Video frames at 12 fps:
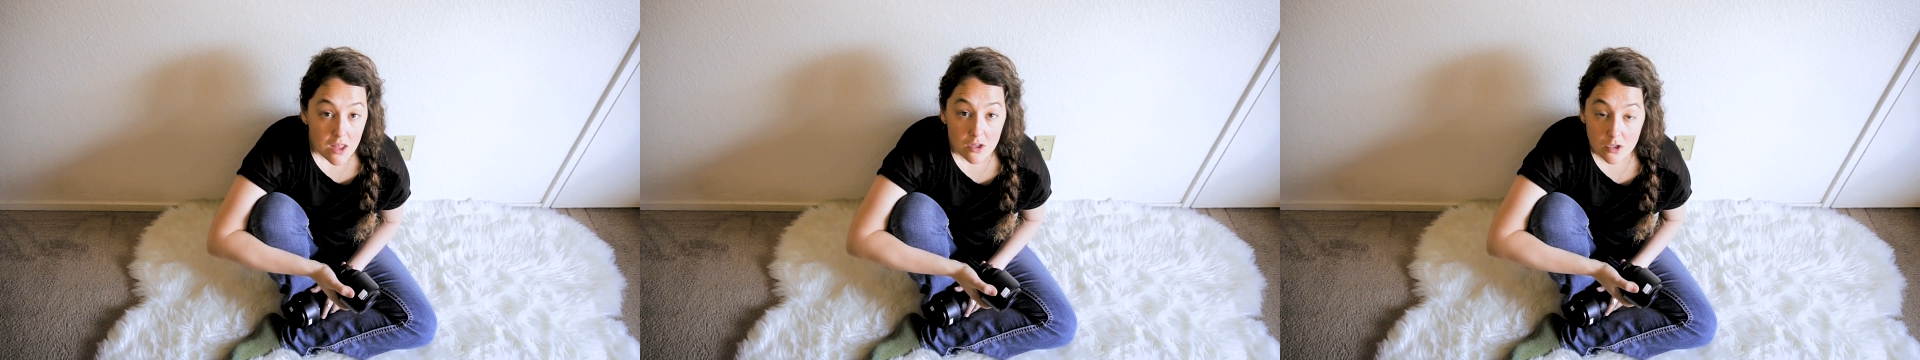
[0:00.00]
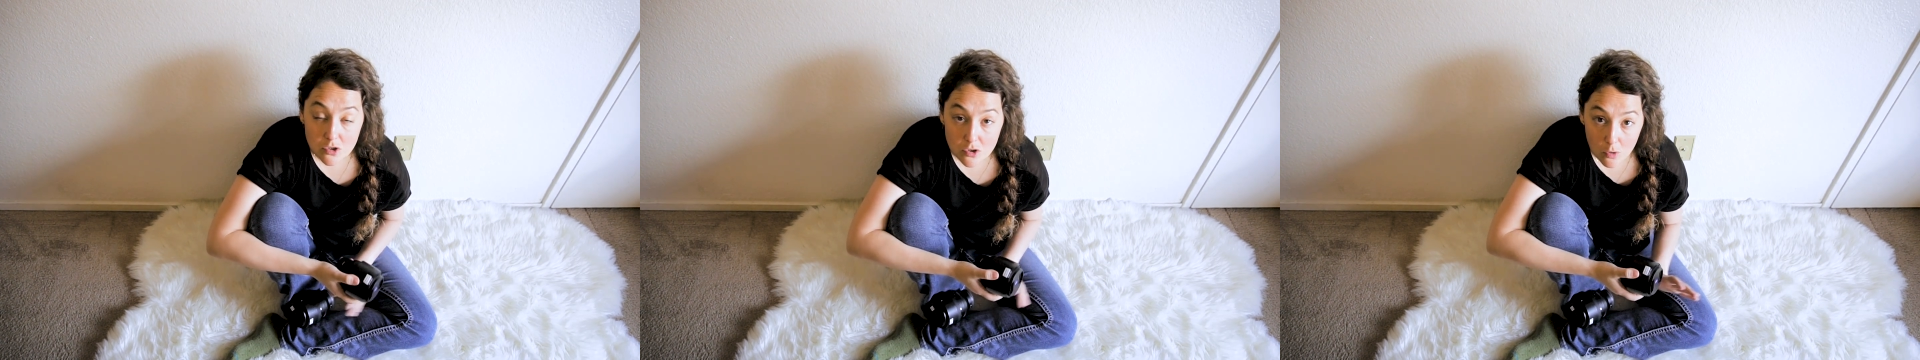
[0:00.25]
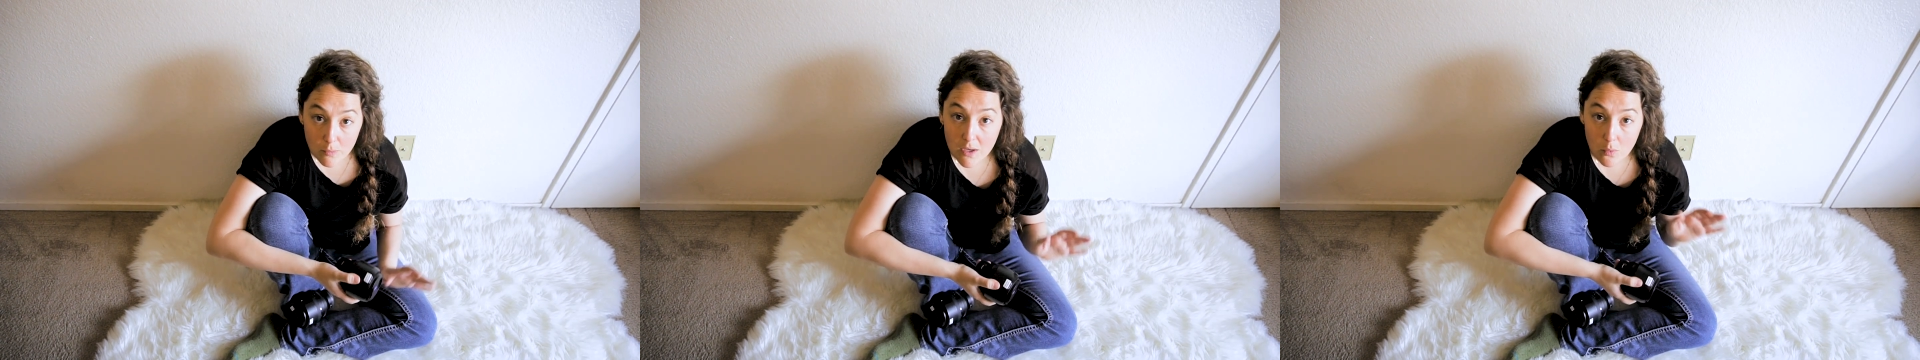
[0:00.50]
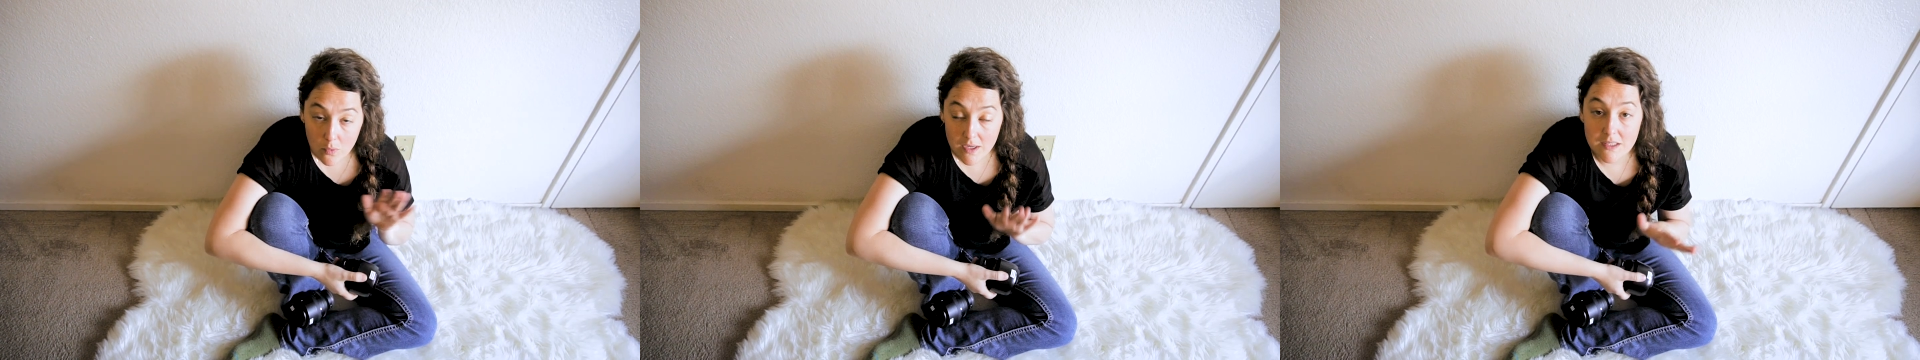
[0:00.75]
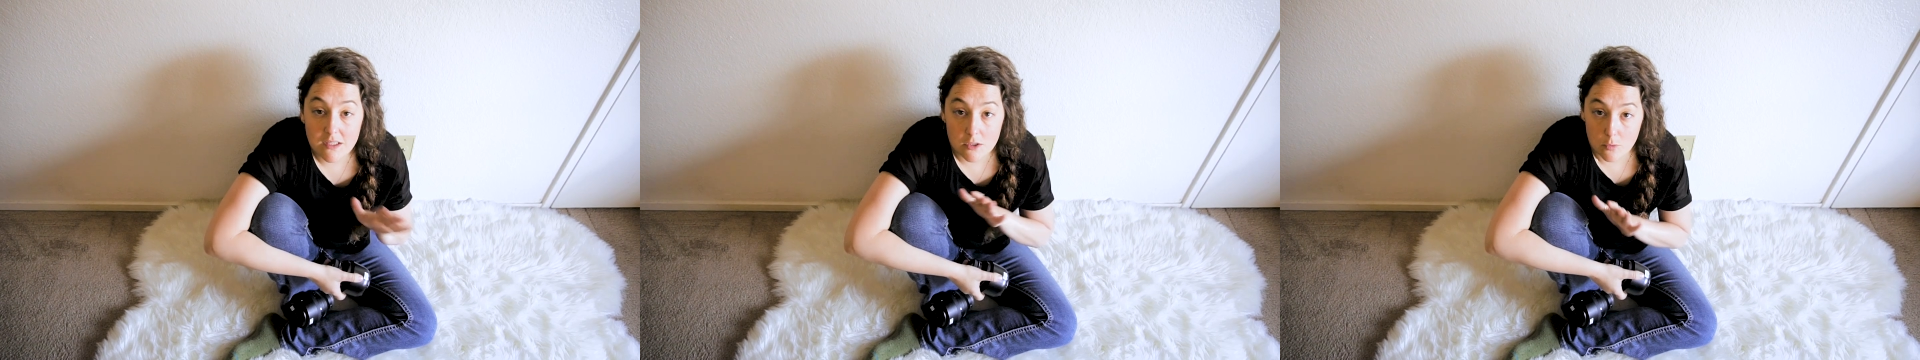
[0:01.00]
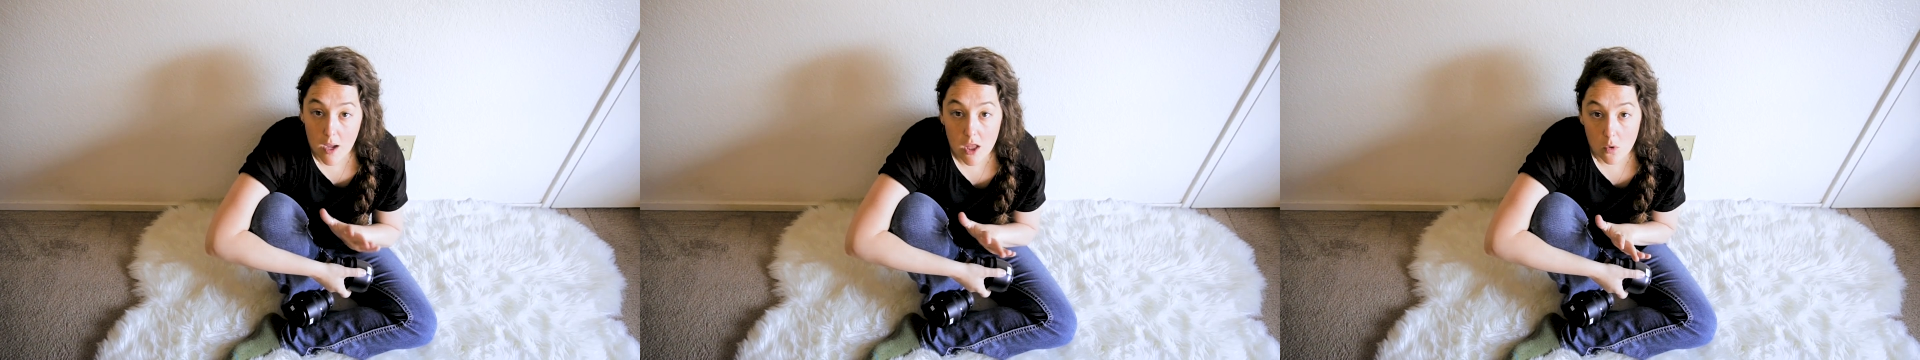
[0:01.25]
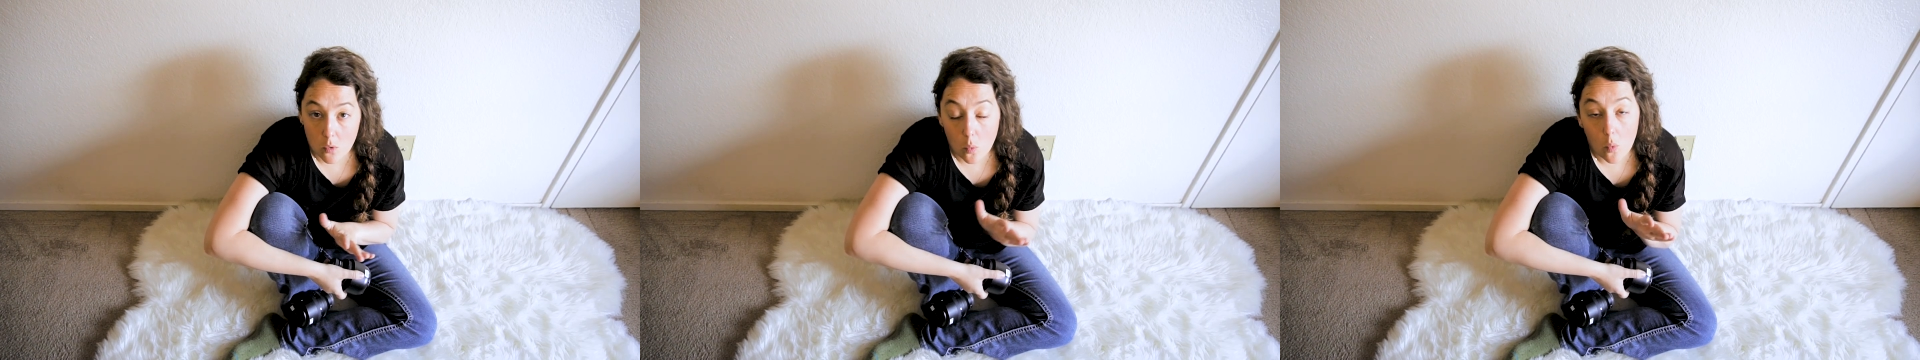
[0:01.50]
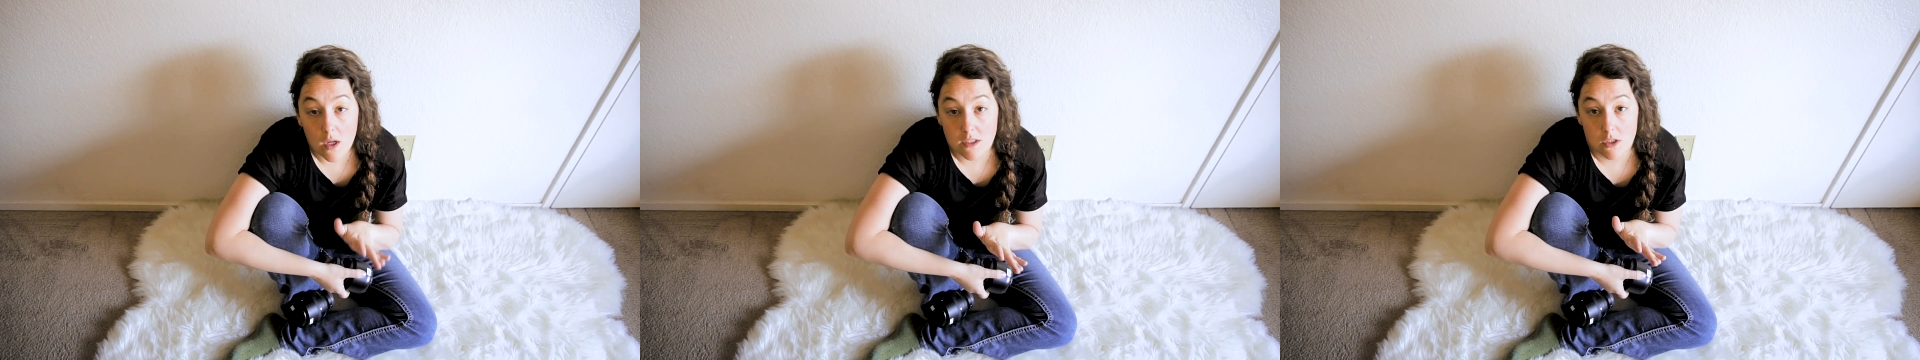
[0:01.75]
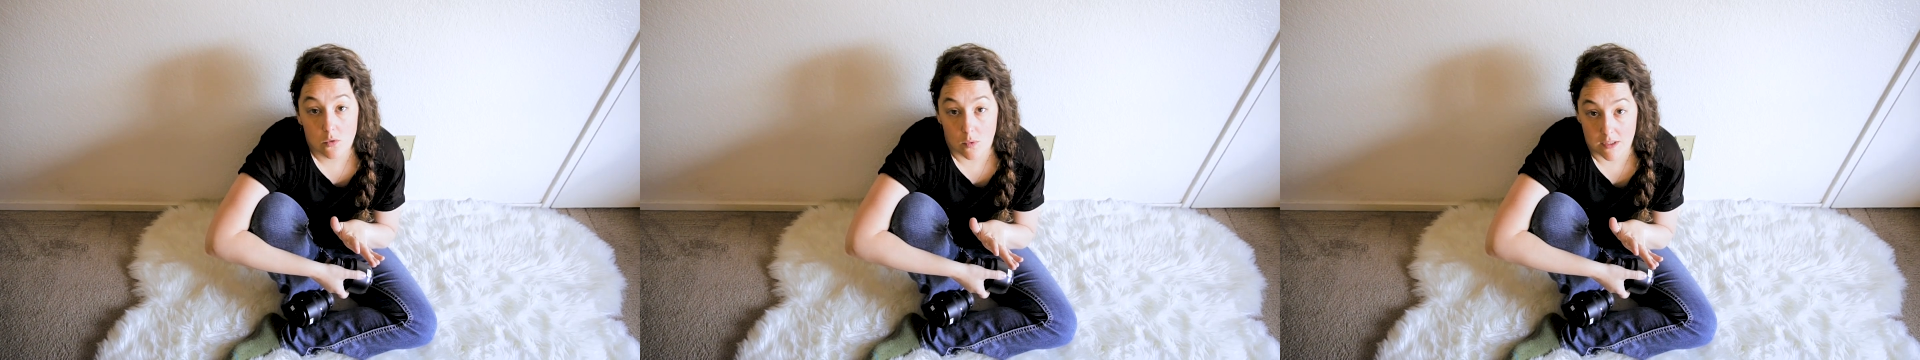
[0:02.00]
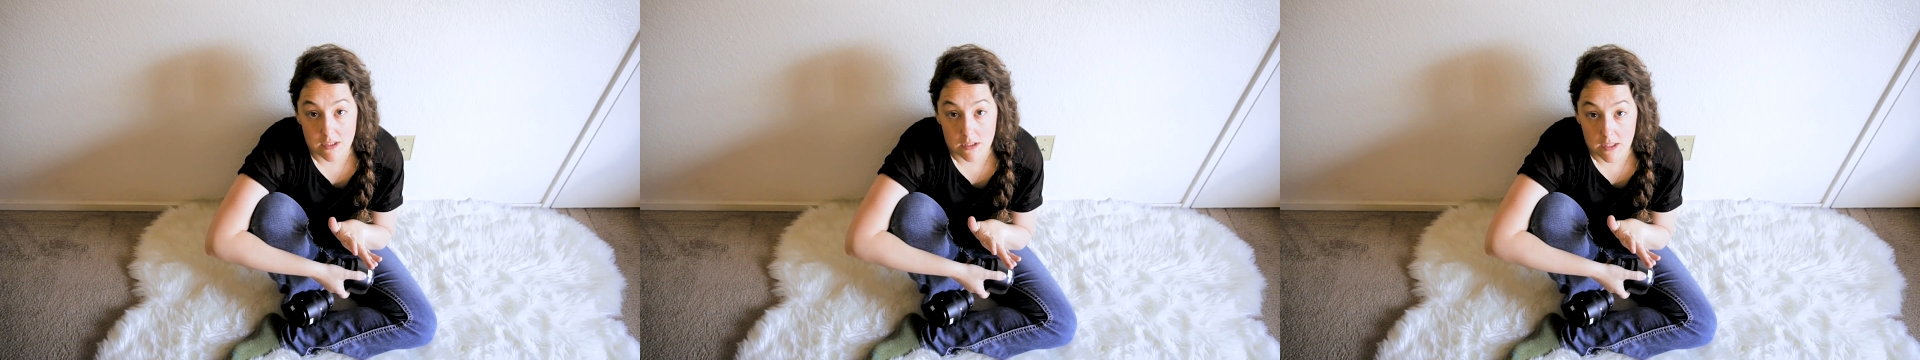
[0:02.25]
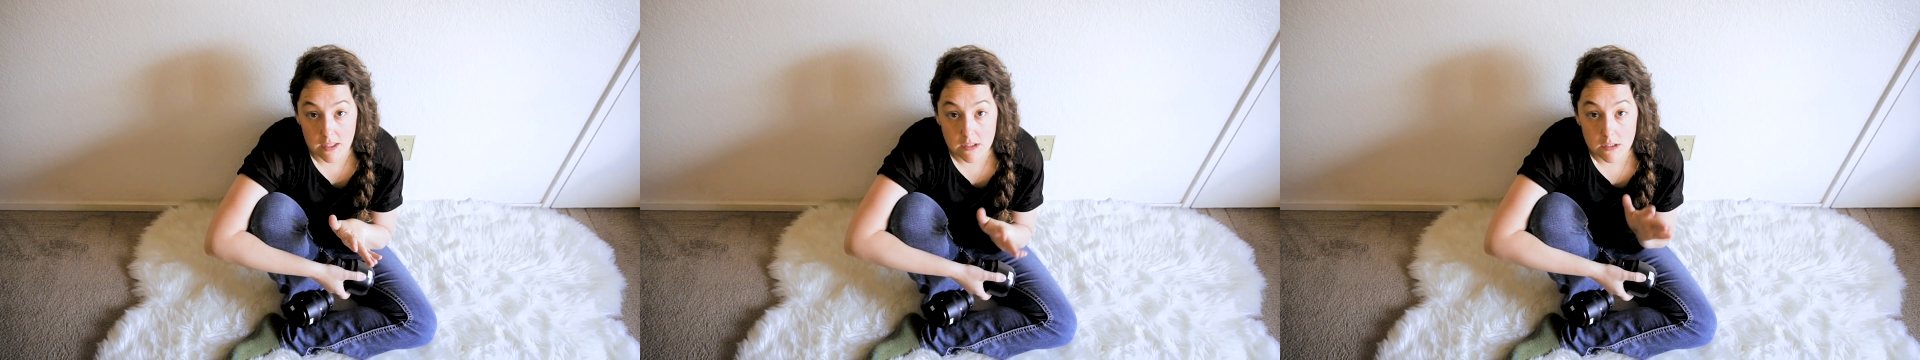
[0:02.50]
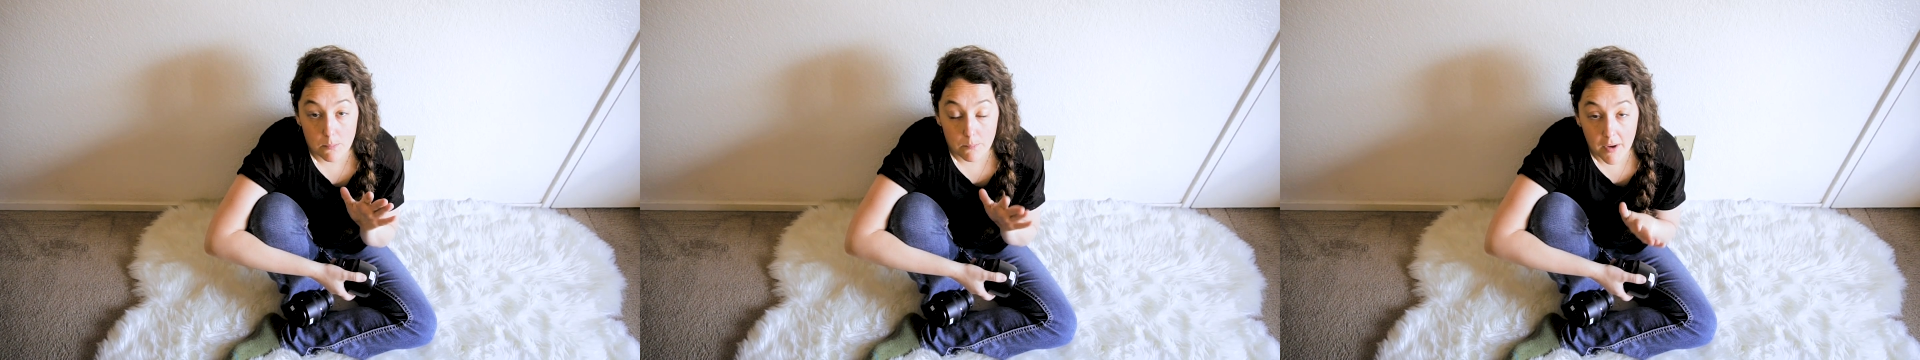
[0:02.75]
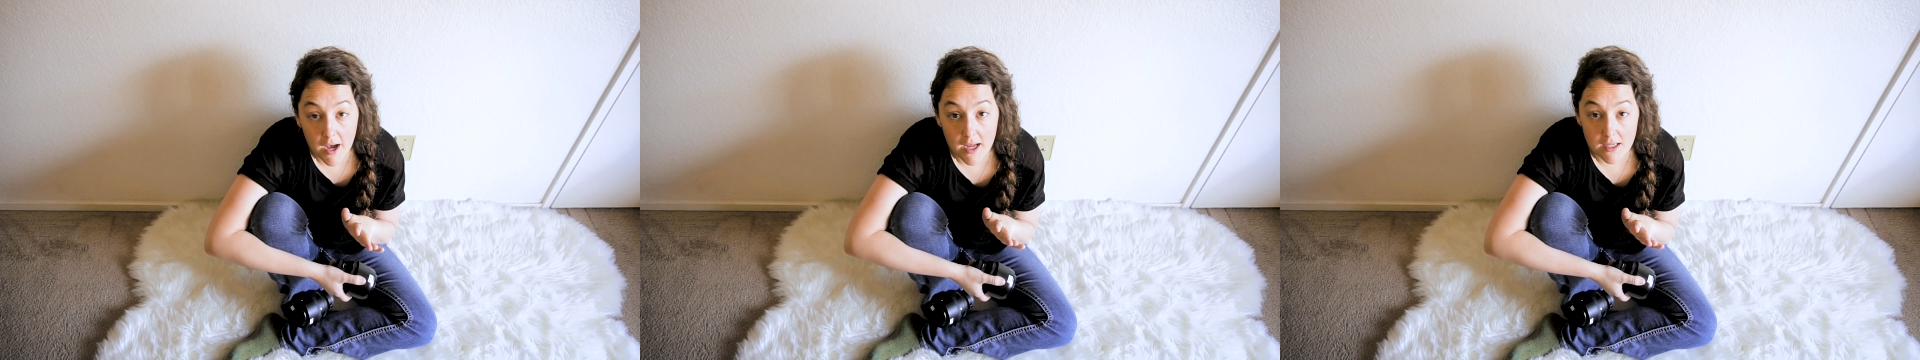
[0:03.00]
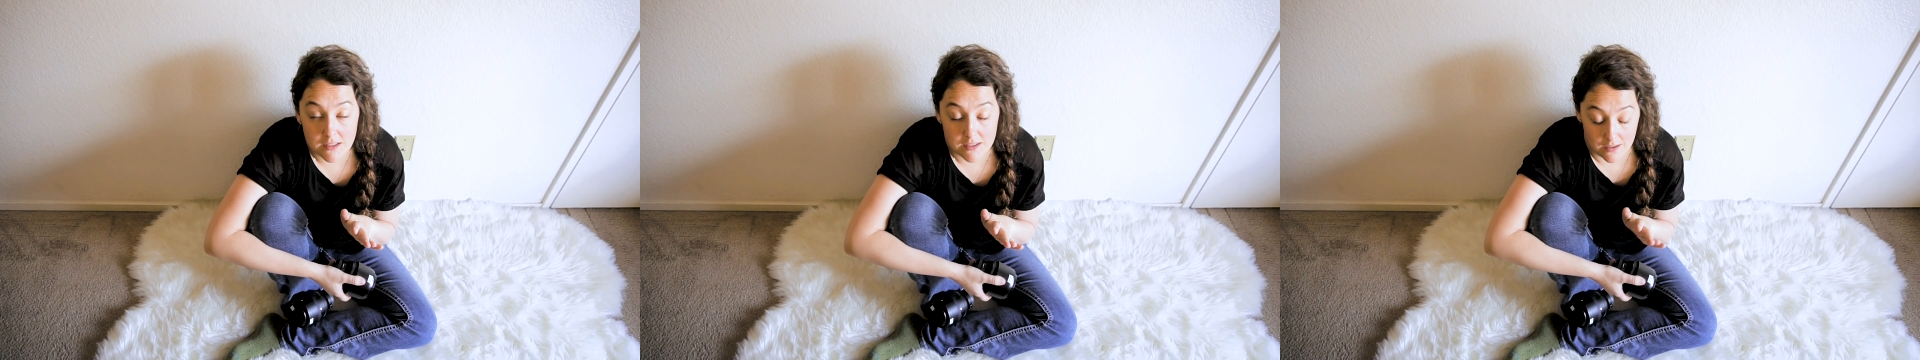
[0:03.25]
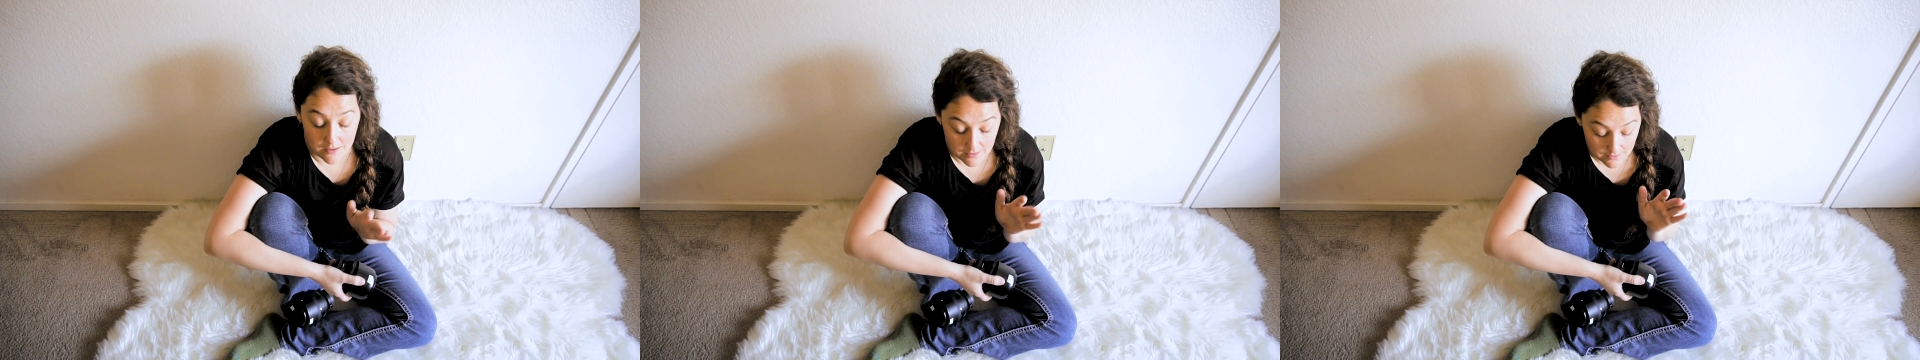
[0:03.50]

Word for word: there's so many reasons why you would want to rent a lens, but